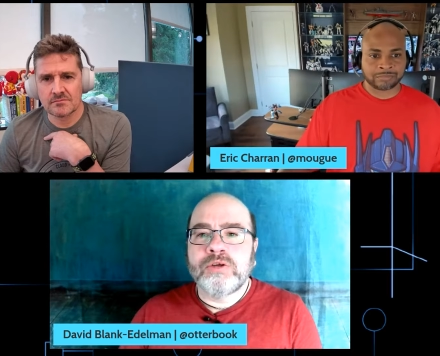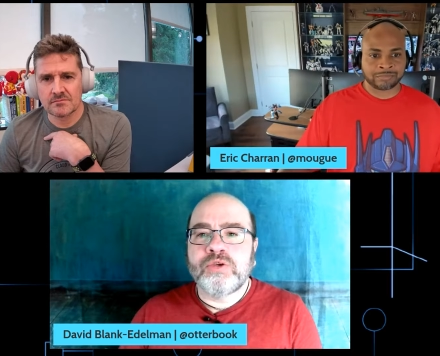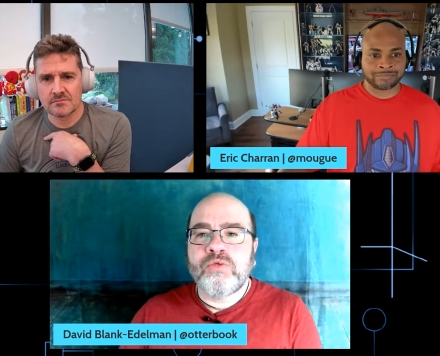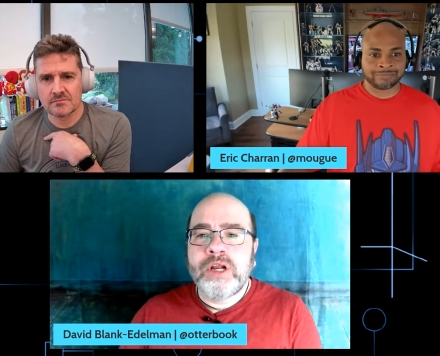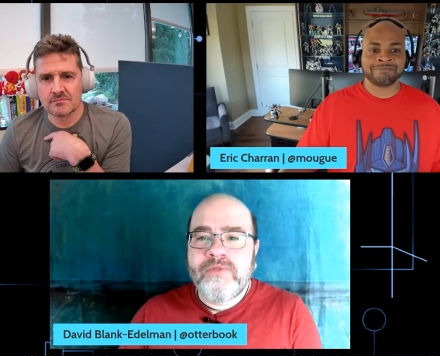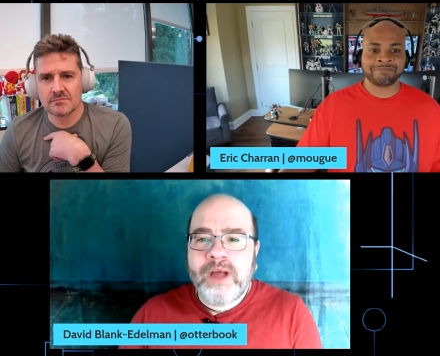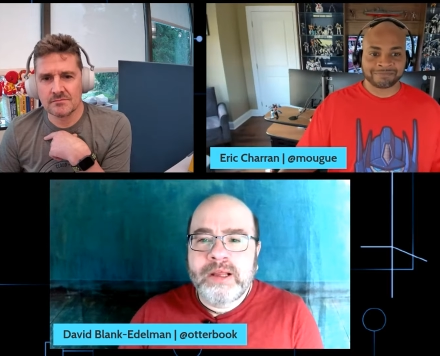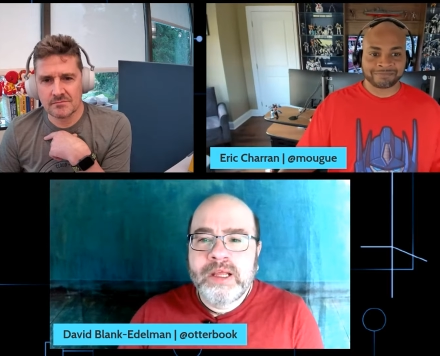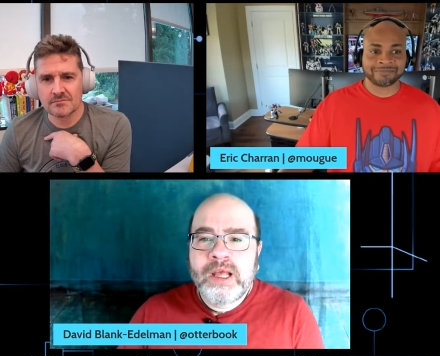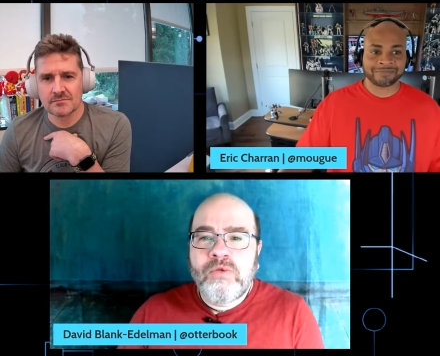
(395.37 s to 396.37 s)
Speaker 1: Or what if I
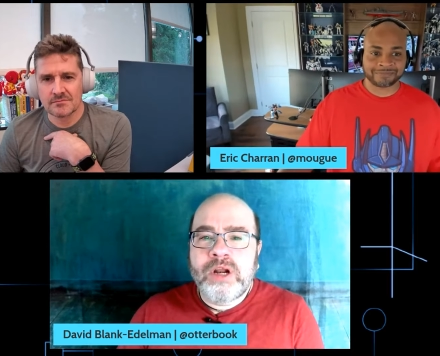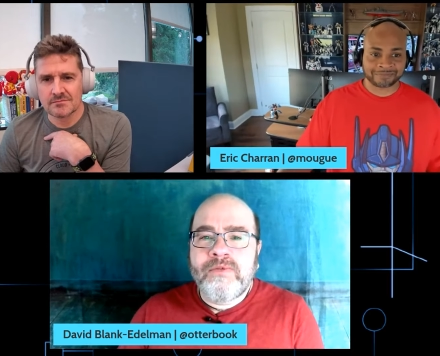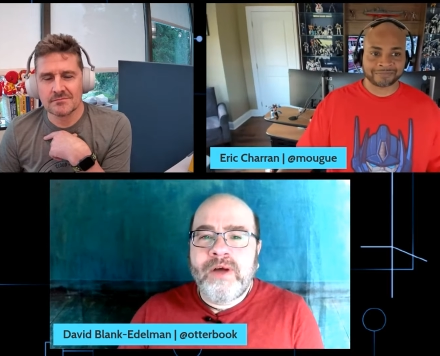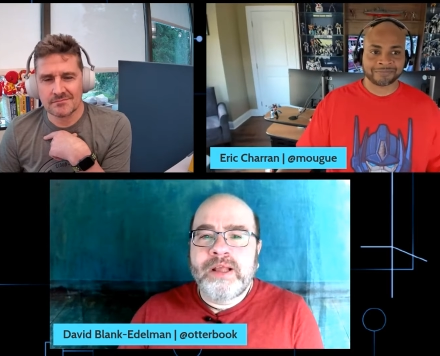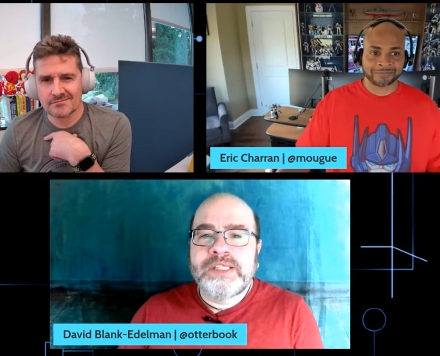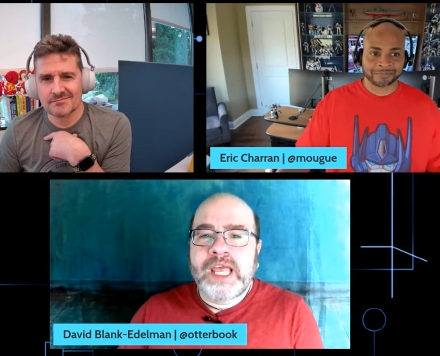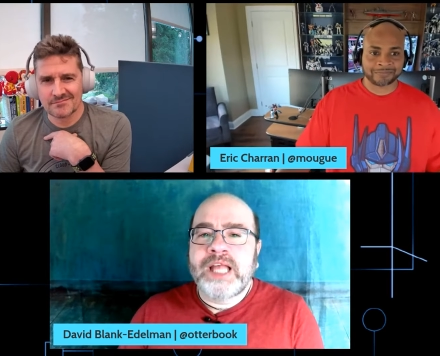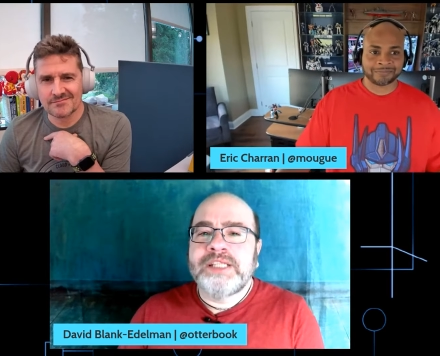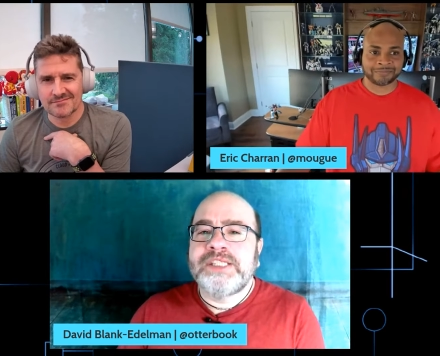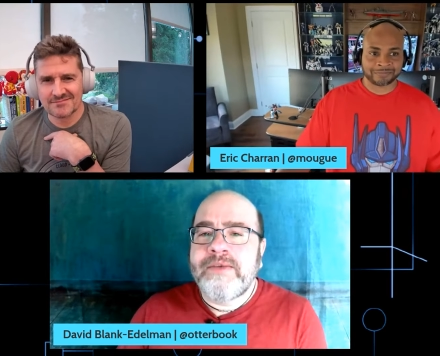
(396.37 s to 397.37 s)
what if I
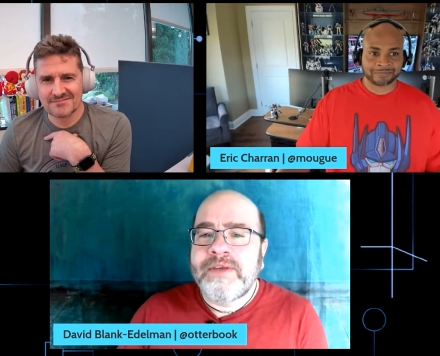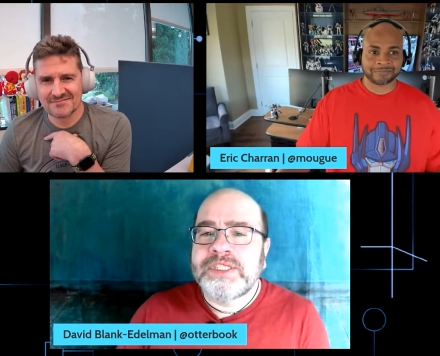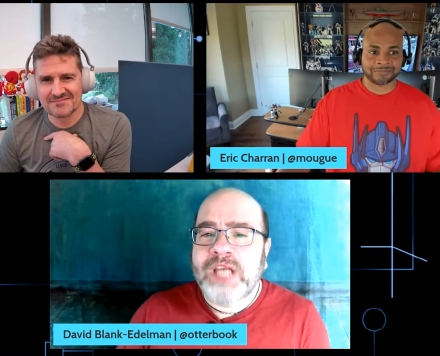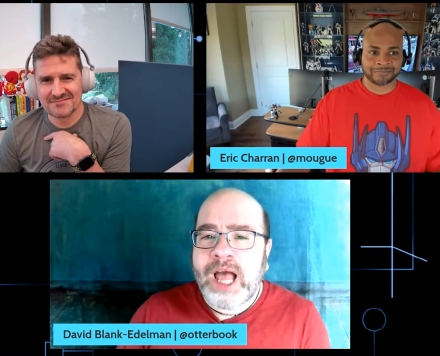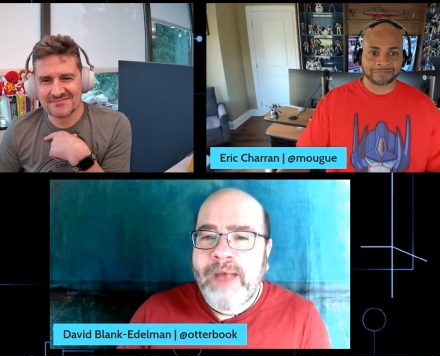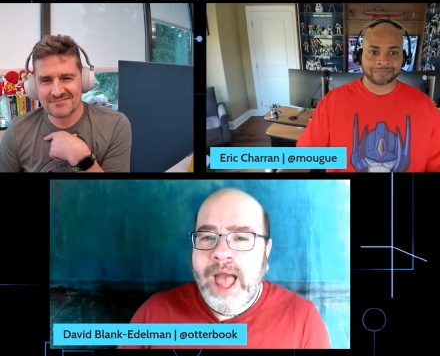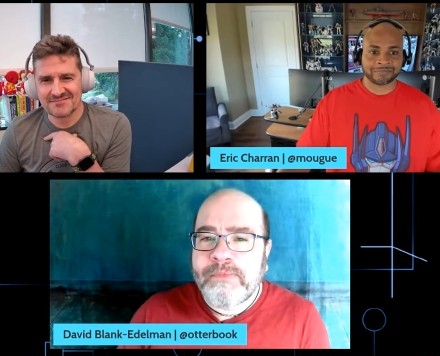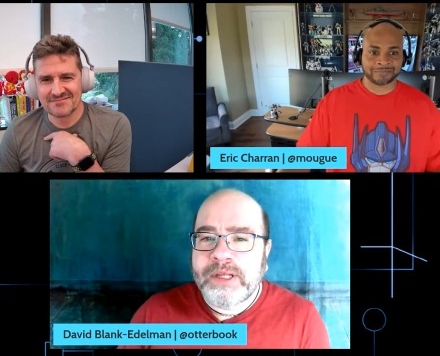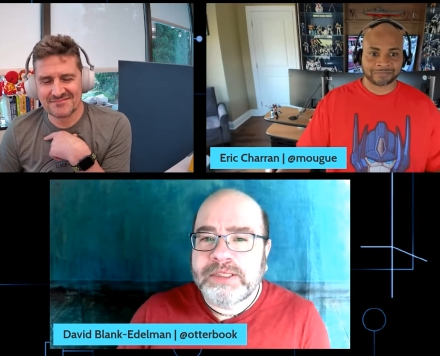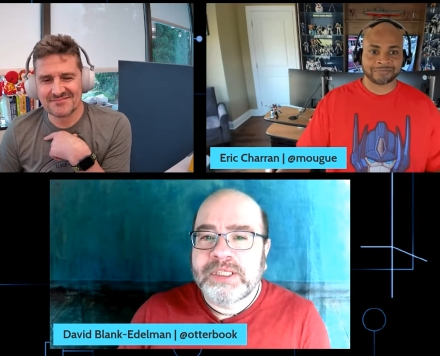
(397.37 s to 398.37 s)
daylight savings time
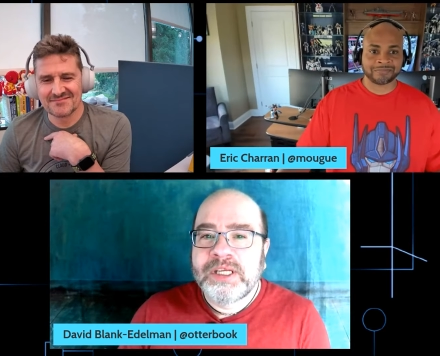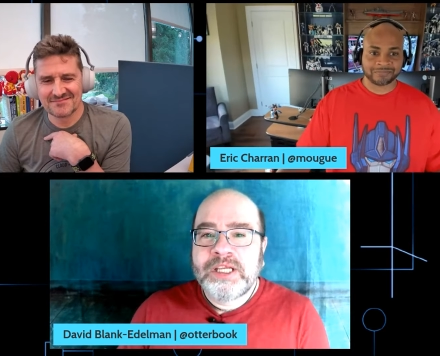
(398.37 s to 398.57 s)
happens?